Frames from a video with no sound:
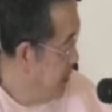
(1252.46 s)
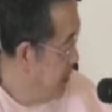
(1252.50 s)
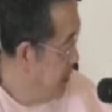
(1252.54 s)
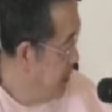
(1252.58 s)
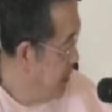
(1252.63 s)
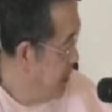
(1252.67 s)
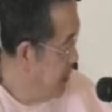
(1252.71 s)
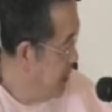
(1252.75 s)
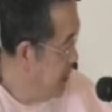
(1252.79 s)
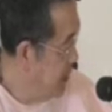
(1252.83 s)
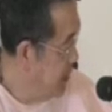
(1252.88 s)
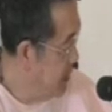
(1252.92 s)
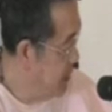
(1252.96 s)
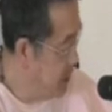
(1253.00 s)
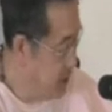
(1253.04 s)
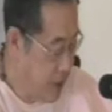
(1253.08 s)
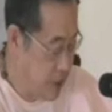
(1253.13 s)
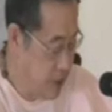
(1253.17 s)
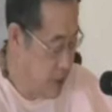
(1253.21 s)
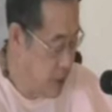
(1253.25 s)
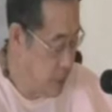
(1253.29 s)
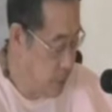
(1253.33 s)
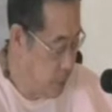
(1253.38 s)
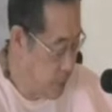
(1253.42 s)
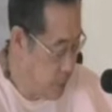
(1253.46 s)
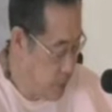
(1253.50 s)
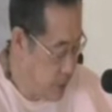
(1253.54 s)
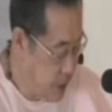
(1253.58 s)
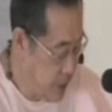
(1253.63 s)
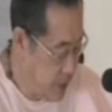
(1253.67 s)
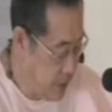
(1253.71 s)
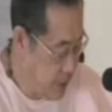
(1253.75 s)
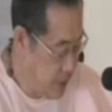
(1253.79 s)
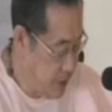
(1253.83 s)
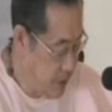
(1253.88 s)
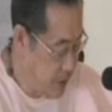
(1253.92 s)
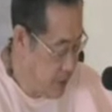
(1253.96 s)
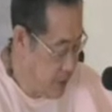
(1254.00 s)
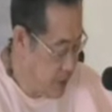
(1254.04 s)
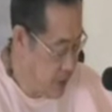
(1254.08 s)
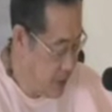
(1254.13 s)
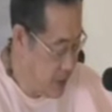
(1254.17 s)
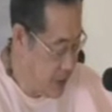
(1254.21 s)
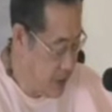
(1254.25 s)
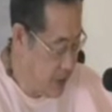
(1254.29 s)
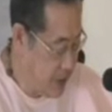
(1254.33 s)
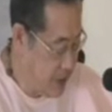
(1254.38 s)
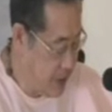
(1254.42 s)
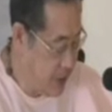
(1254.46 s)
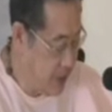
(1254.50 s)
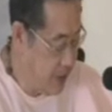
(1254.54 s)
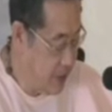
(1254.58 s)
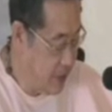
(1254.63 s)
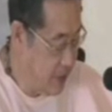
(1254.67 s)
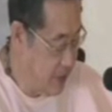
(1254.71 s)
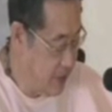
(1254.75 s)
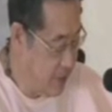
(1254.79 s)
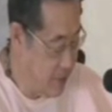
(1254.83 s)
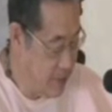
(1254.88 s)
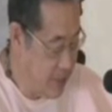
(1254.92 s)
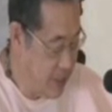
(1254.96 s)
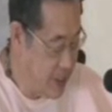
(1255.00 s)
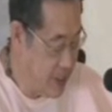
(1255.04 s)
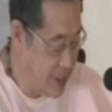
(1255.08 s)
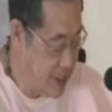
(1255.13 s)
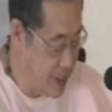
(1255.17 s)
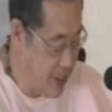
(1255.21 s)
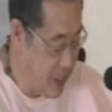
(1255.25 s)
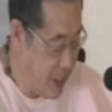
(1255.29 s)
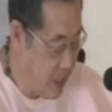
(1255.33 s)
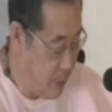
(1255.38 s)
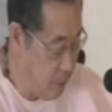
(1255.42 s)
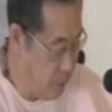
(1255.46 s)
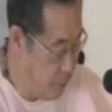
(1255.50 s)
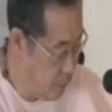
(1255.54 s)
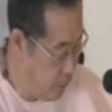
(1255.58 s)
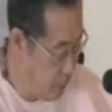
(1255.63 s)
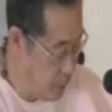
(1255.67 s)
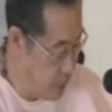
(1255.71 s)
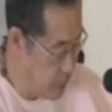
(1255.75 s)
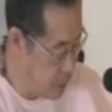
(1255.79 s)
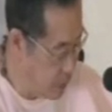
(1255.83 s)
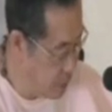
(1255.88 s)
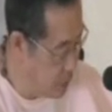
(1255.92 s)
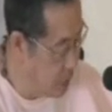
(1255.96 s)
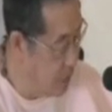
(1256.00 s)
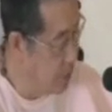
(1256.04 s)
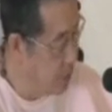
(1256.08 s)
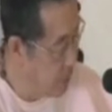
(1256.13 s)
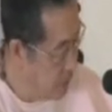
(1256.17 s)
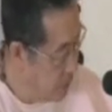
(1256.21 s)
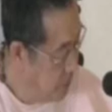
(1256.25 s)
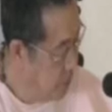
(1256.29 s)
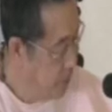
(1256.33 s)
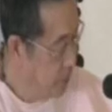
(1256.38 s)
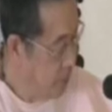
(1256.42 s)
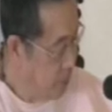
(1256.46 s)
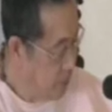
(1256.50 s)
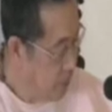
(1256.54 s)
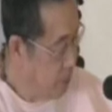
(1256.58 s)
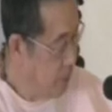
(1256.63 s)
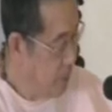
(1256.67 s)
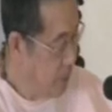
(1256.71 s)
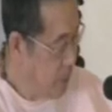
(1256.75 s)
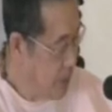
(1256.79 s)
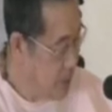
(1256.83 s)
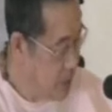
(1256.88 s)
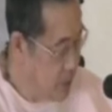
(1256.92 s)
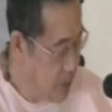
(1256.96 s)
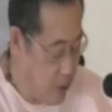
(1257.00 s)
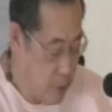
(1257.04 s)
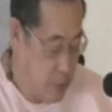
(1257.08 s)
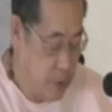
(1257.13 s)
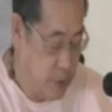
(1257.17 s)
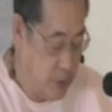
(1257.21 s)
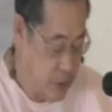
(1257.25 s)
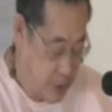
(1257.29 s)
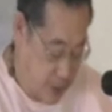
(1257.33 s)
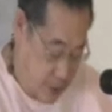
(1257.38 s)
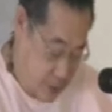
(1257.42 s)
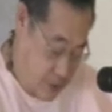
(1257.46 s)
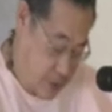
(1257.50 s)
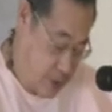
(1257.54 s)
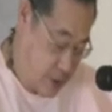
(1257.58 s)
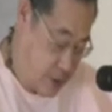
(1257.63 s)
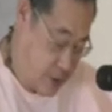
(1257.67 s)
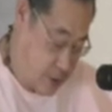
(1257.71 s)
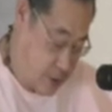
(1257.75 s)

It's not just presented as such and then this is life finished. It's all presented as